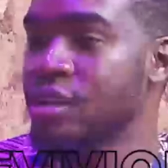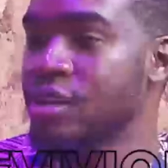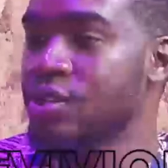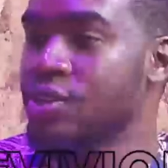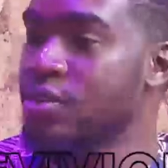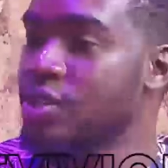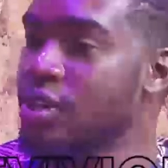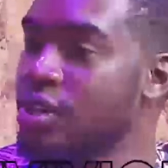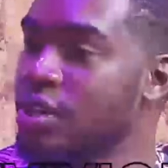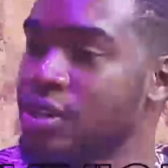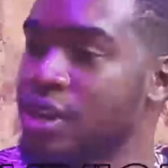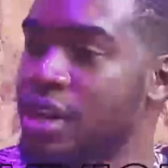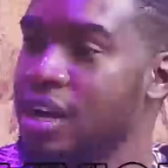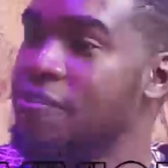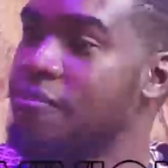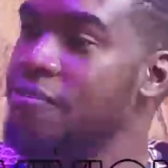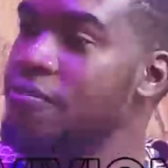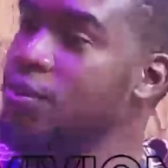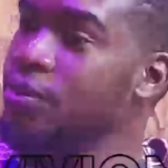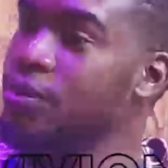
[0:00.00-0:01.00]
So that's why I
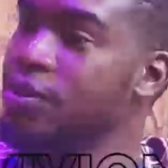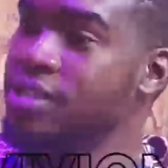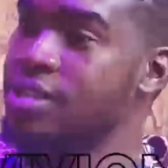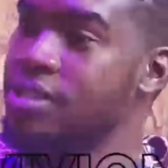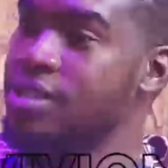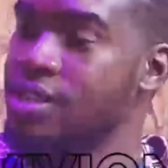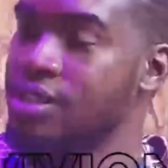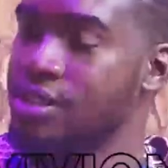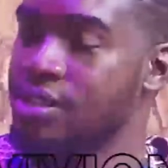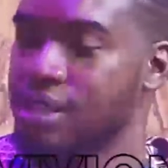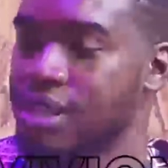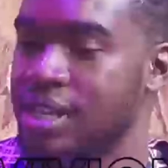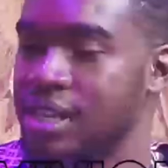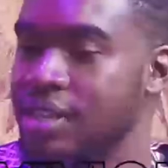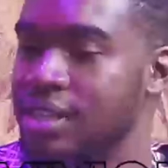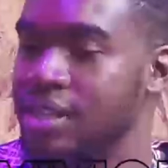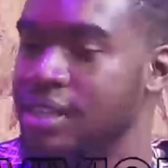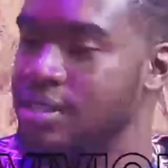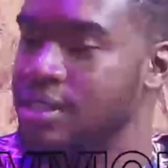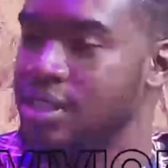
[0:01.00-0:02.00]
feel these things
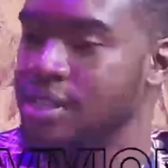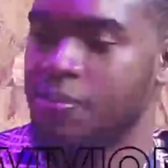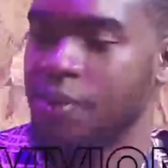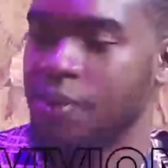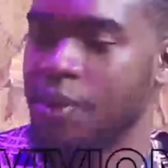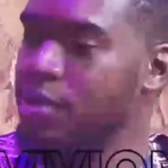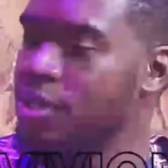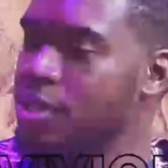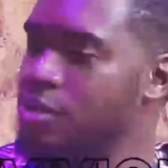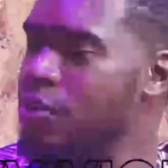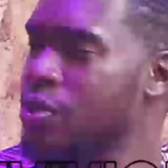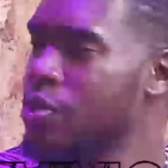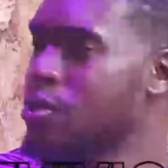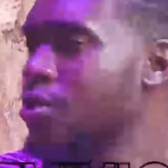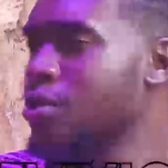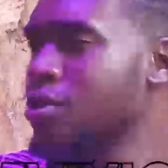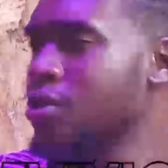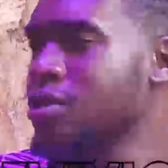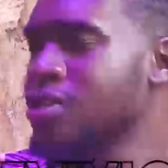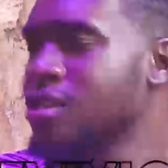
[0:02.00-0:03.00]
like tasers, pepper sprays,
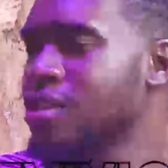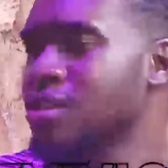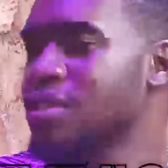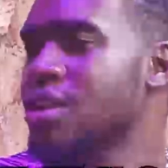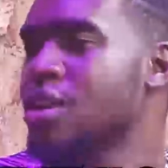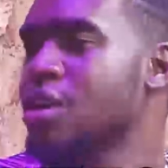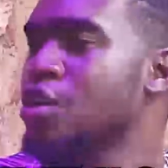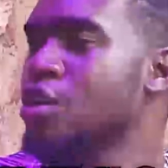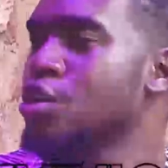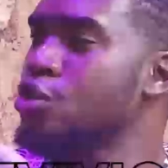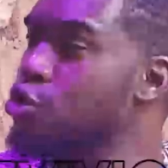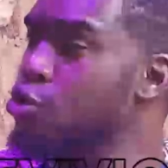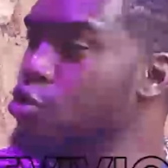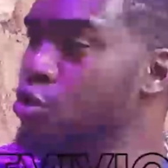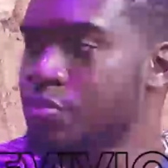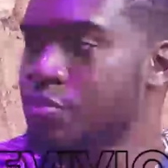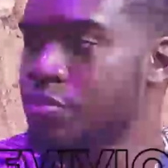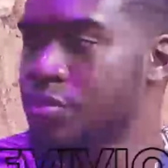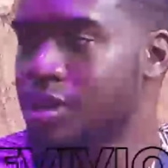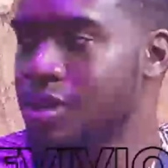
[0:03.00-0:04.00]
all these things
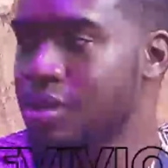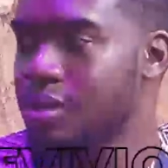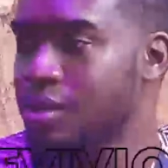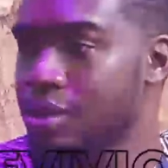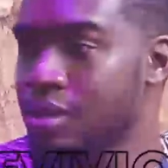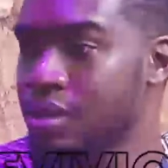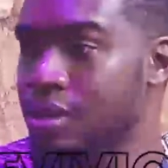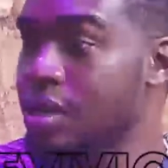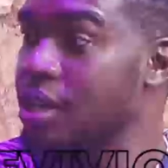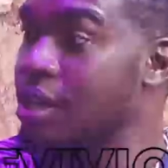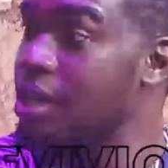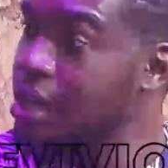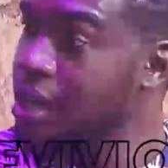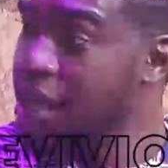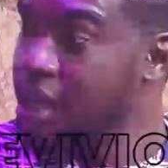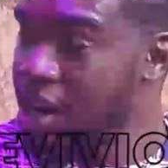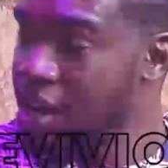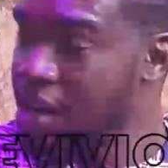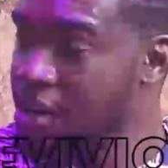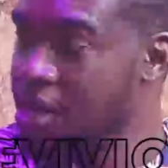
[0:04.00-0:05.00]
should be
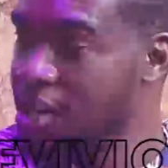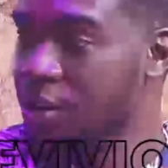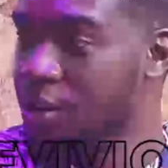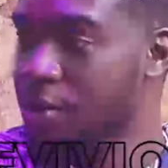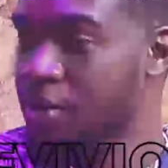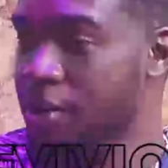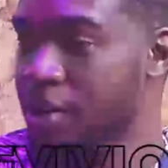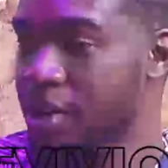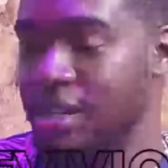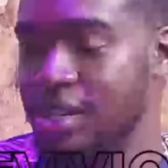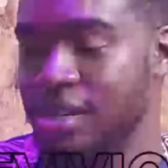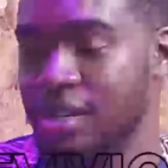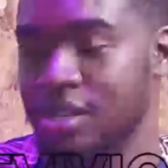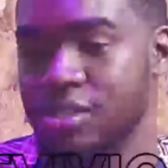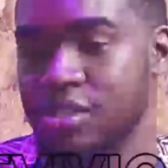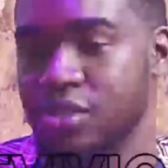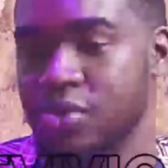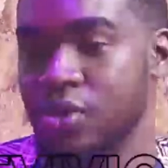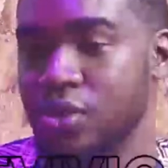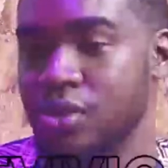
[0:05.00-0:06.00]
carried around by
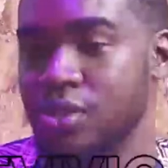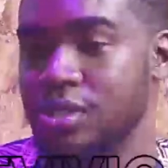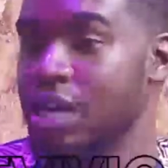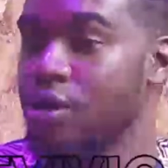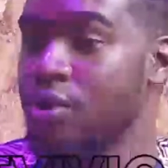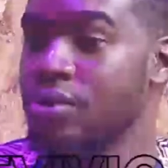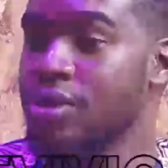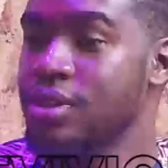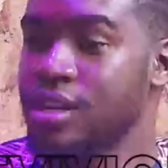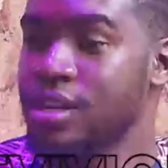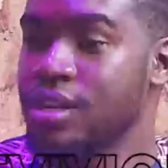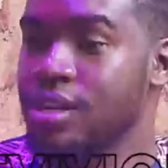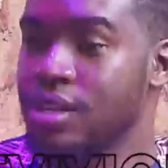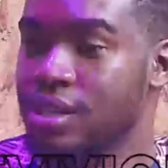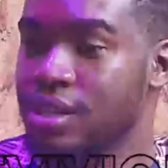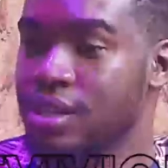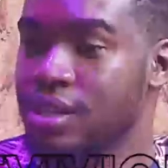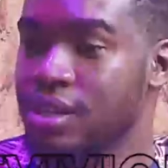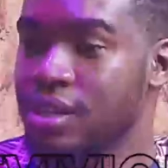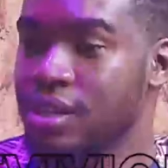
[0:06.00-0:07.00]
ladies, because I don't
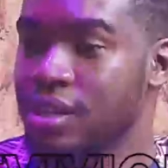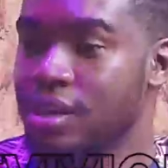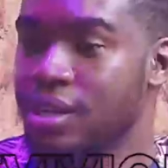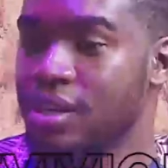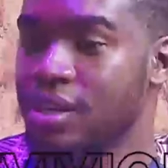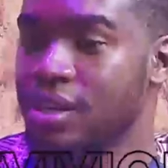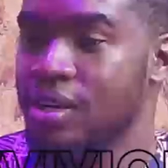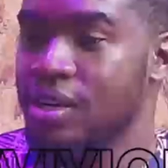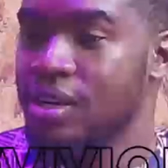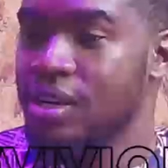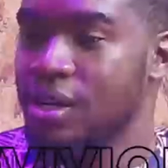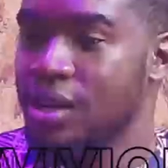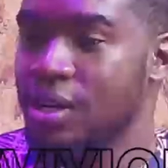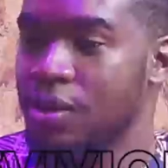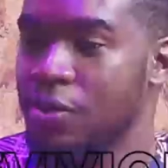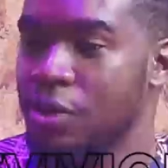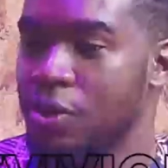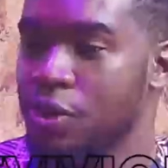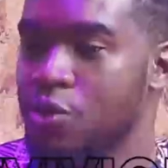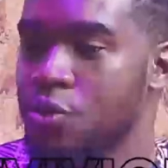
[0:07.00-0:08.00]
think,
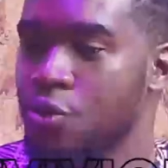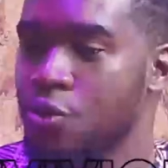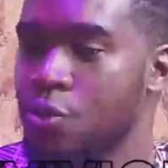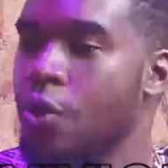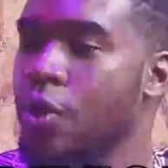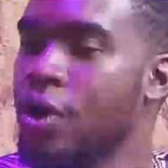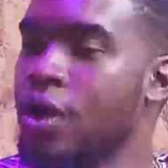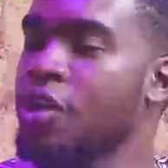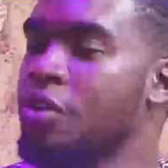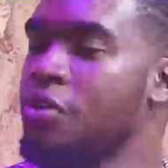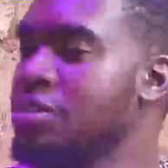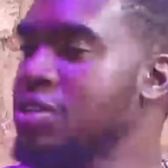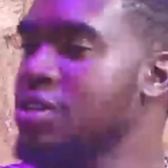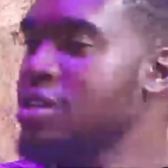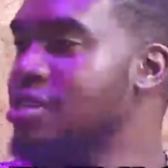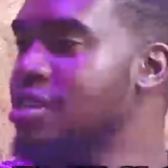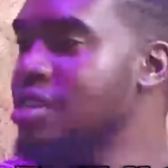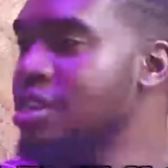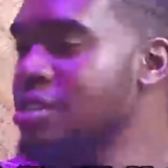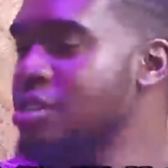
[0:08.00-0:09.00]
because what kind of
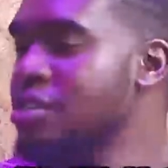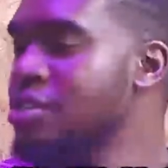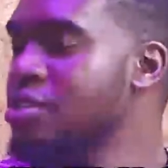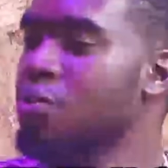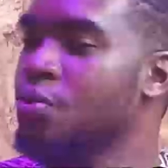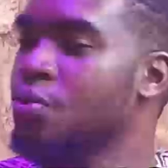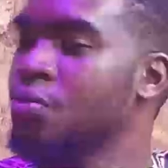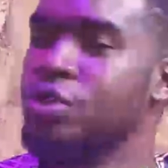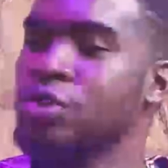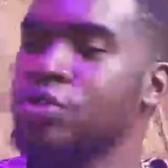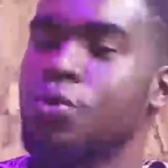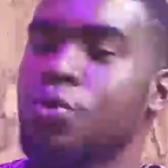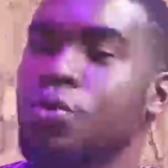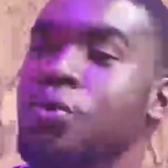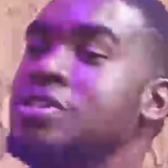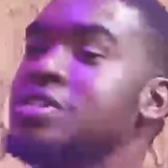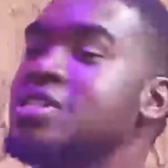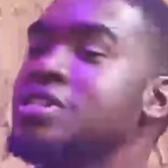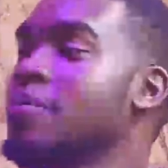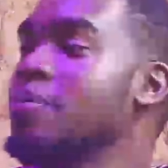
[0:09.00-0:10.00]
sensitization will you do?
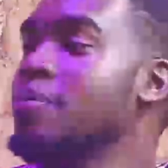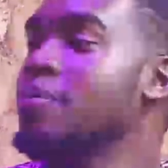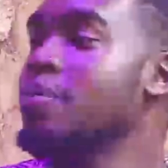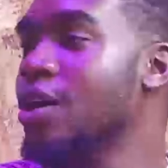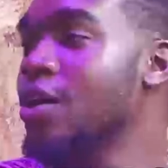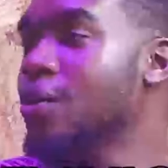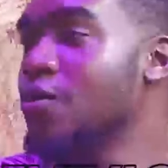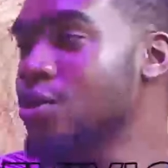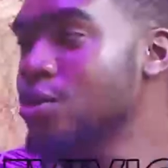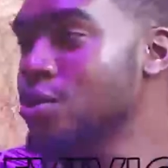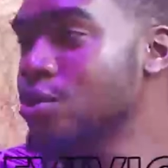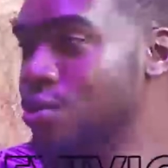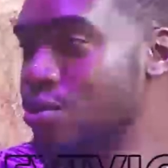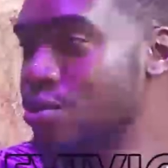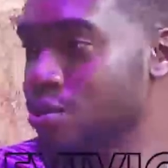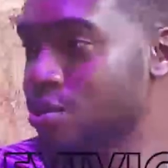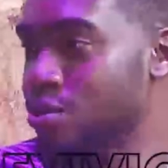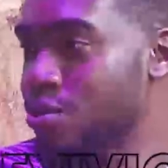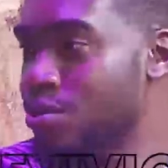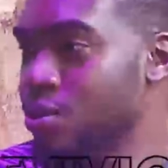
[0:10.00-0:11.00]
What seminar will you
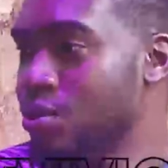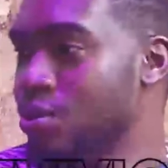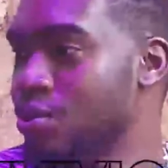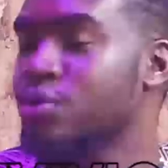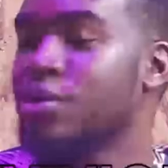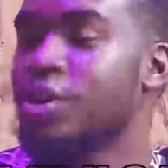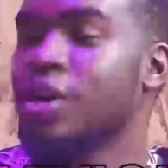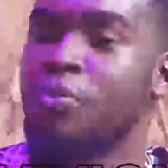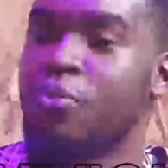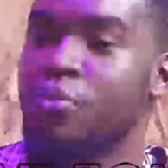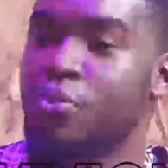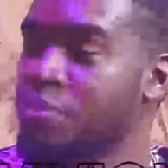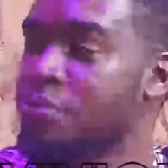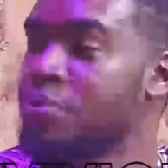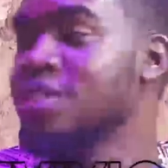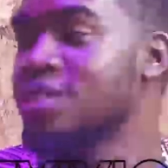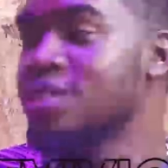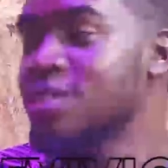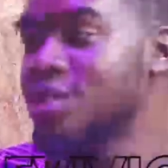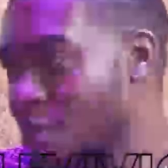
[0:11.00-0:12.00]
do to help
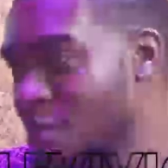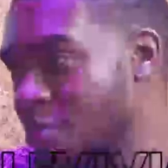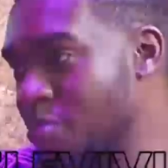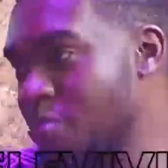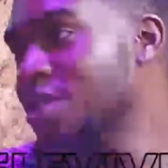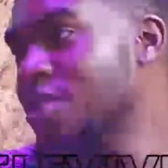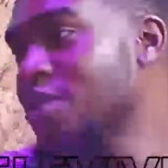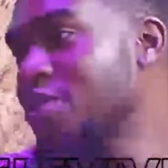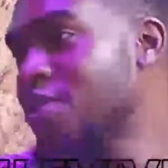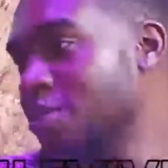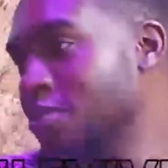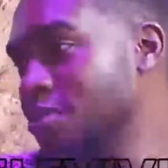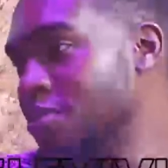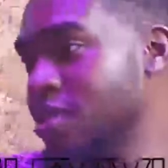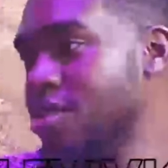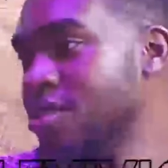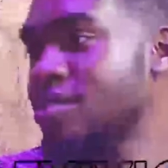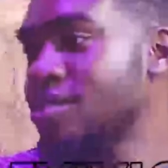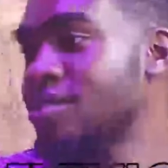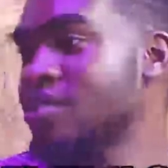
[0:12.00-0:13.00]
rapists stop being
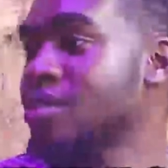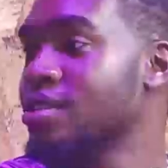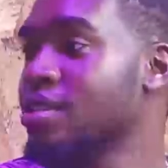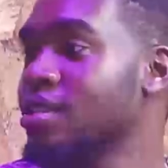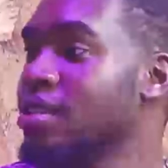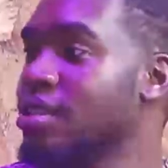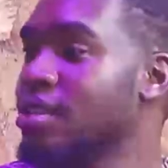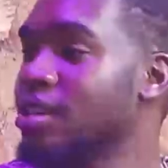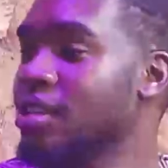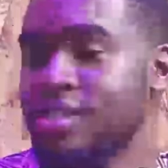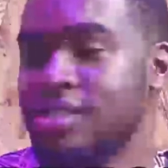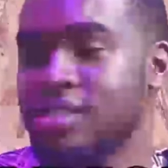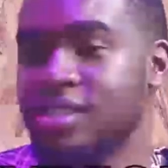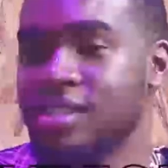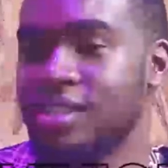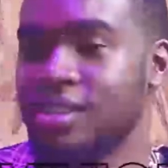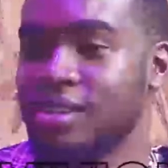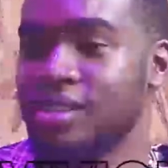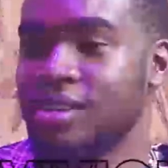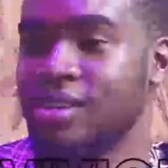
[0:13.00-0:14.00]
rapists? That's the
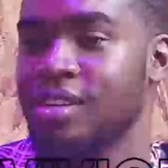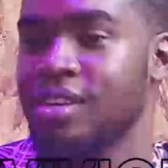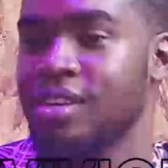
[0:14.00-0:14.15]
thing.